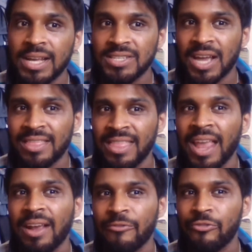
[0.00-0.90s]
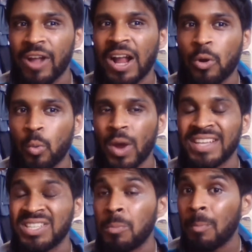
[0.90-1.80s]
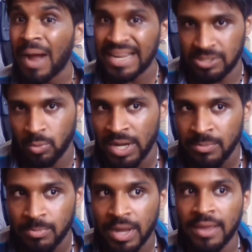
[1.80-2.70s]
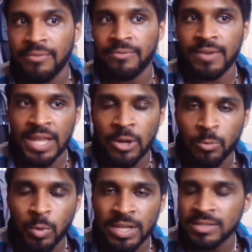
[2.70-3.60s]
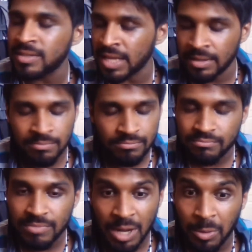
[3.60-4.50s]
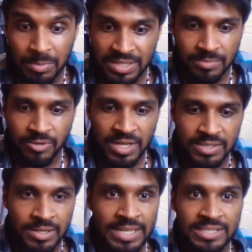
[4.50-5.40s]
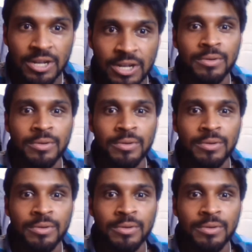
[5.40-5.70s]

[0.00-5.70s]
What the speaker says: So I think Frank West might win, but if Leon wins, then I won't be surprised. So let's go.